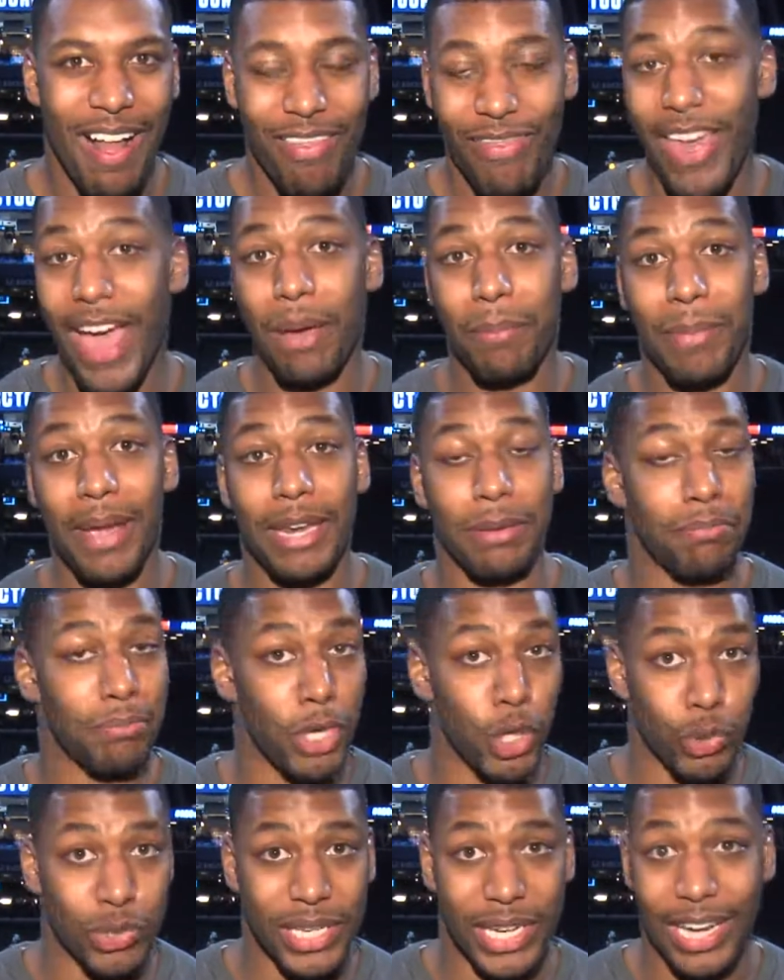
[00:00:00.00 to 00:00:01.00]
That meant
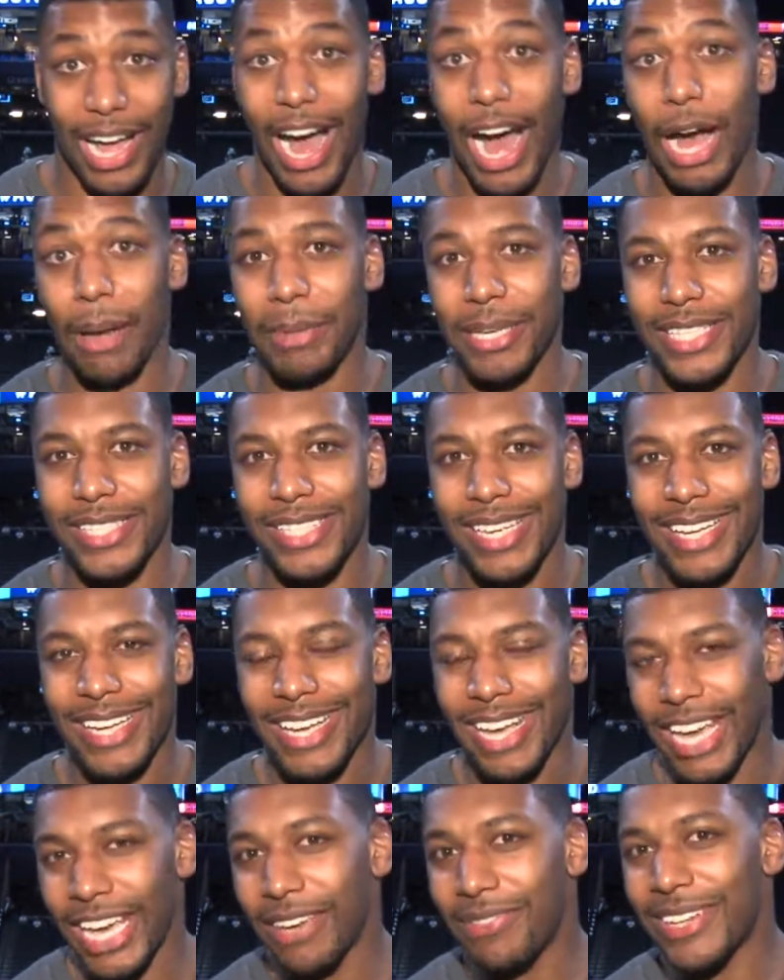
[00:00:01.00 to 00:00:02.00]
music, hobbies,
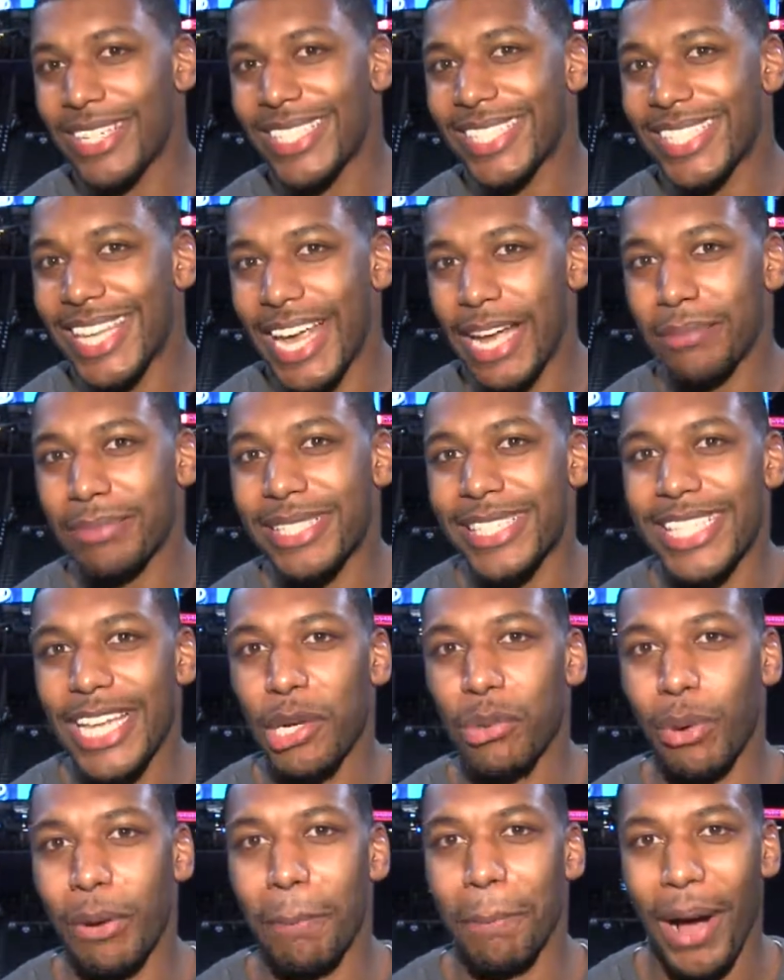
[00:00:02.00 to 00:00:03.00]
even Sam's
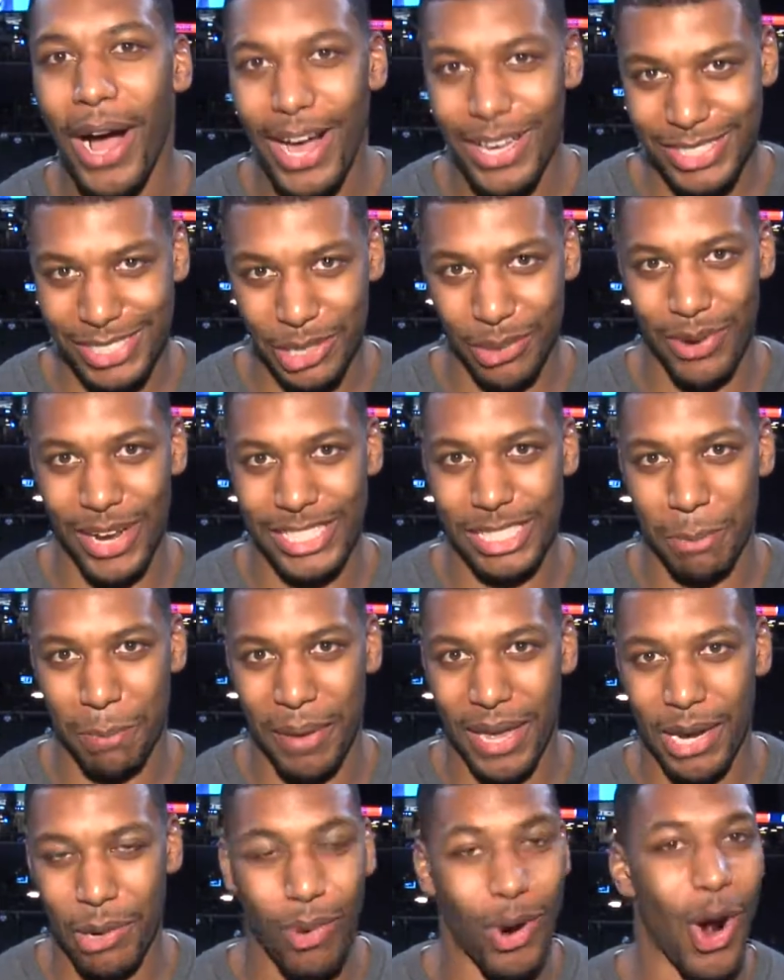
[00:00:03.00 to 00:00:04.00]
secret pasta
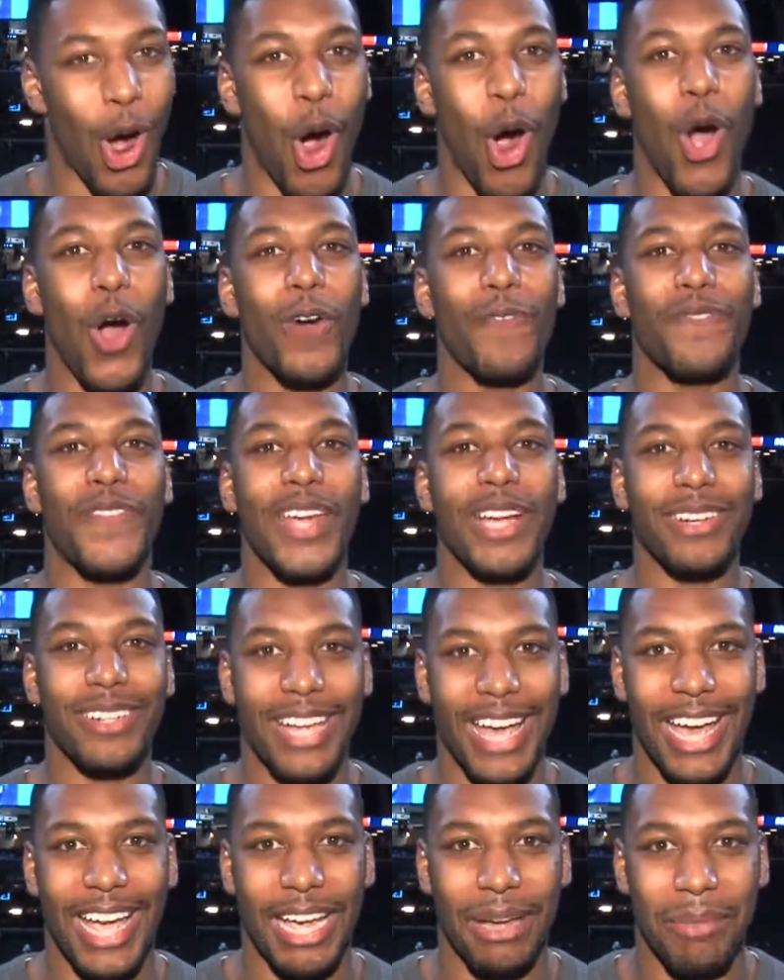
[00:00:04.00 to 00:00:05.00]
recipe were all fair
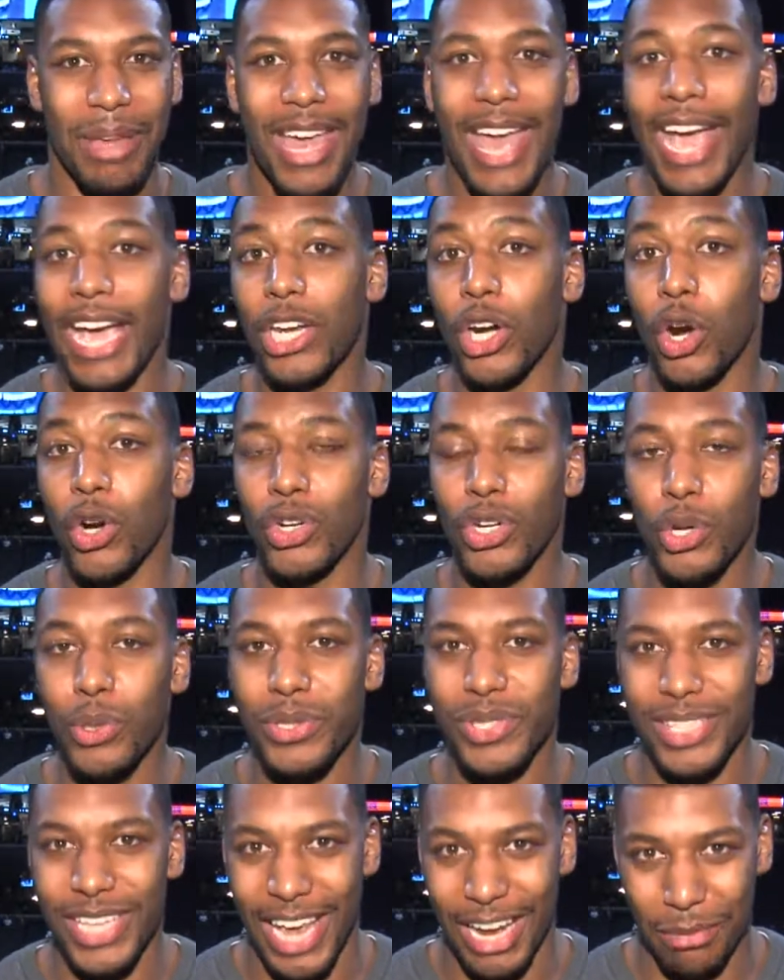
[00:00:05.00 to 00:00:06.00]
game in our new
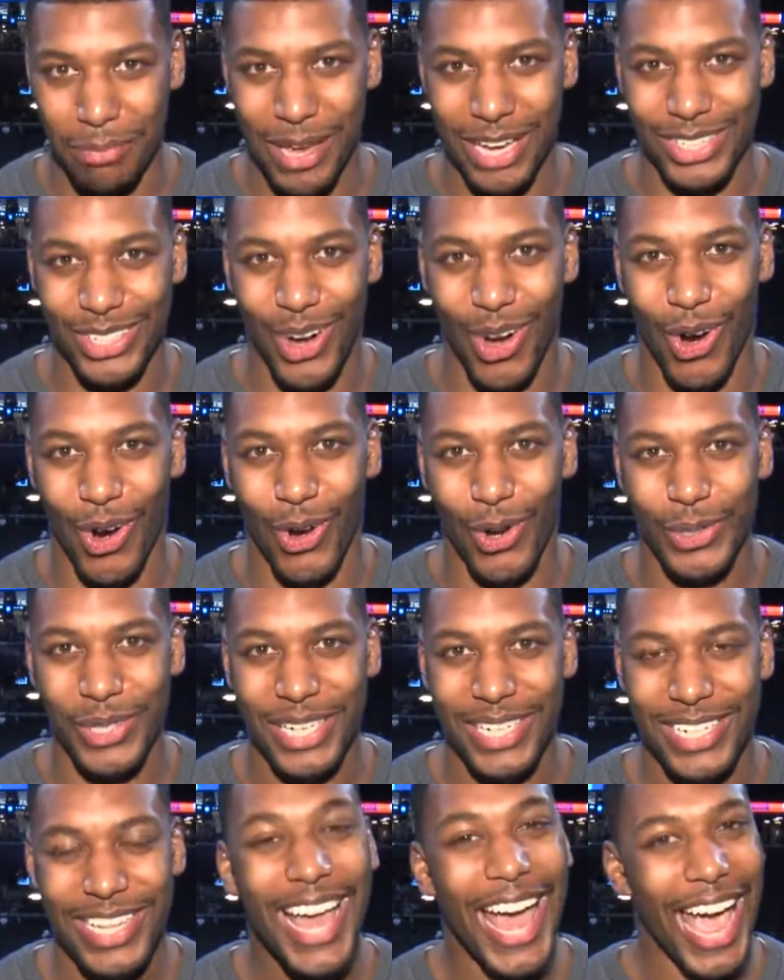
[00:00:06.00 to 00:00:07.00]
segment called
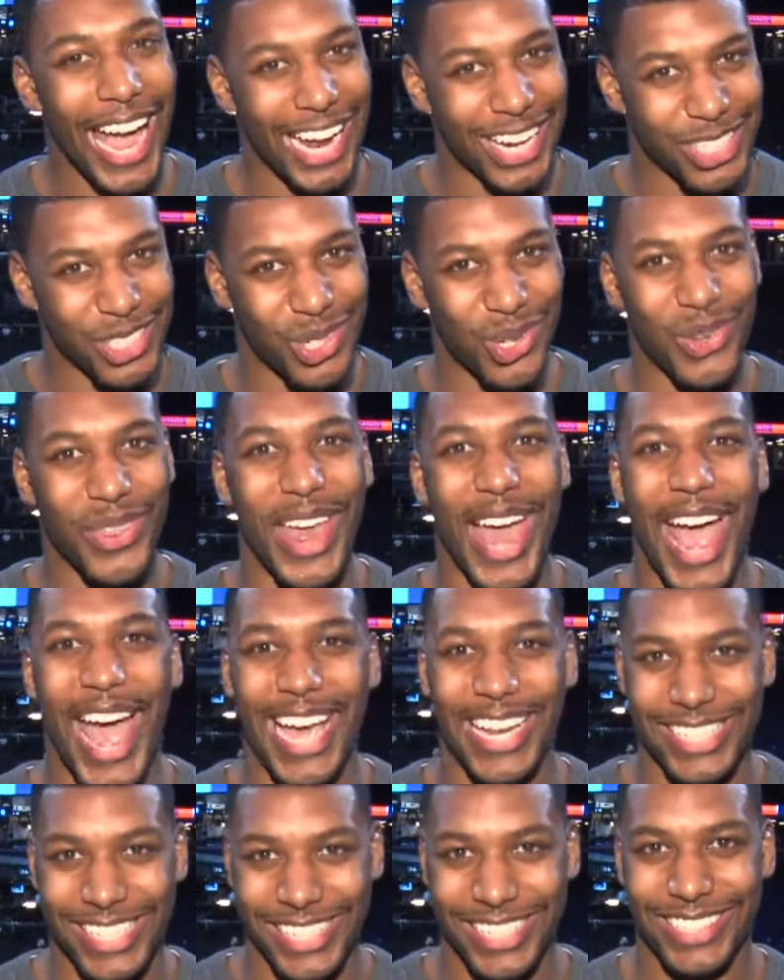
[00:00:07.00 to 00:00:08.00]
Answer
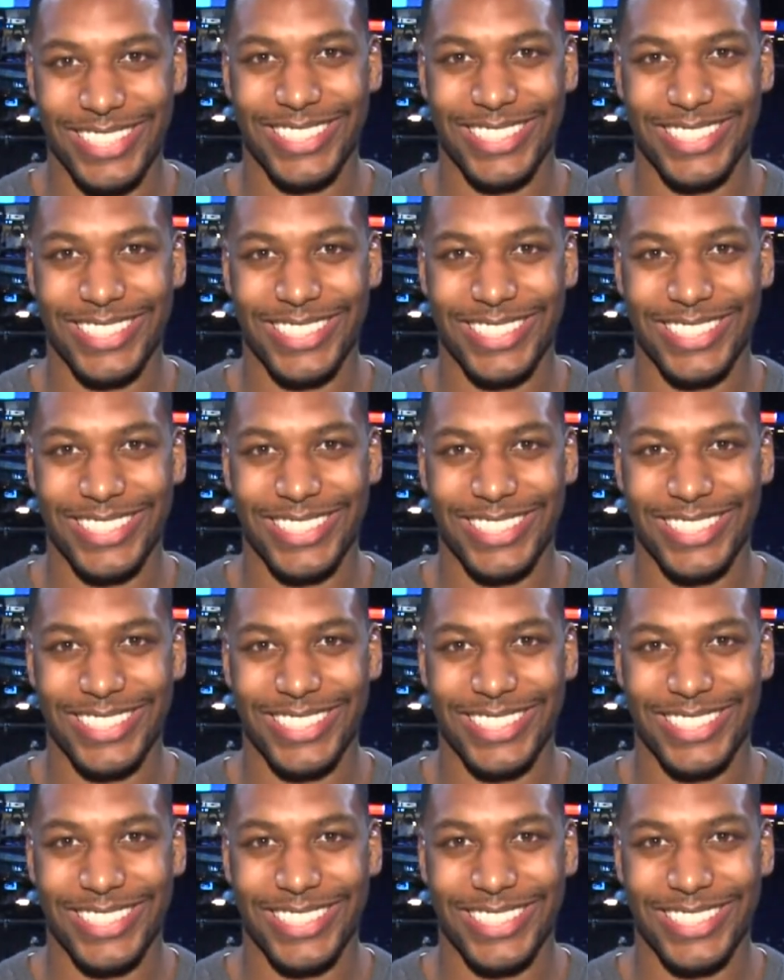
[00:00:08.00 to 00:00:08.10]
That.